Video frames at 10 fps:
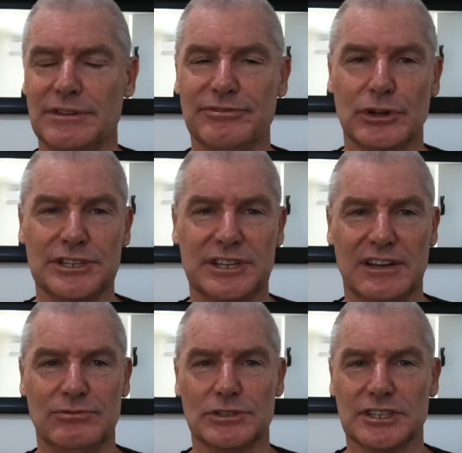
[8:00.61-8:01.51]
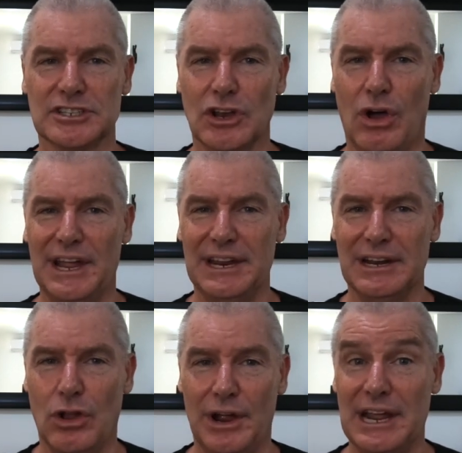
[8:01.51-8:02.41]
in the first half was his
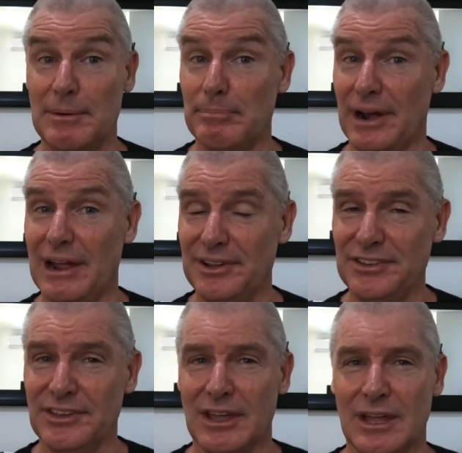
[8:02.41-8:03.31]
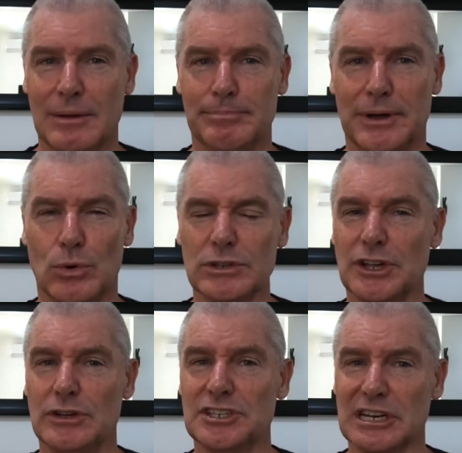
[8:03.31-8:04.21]
line-out prowess, but
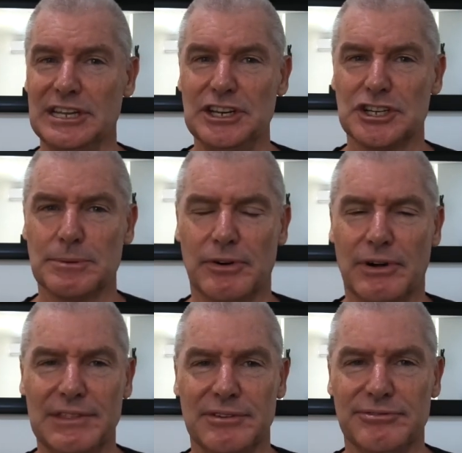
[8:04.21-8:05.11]
also his leadership around the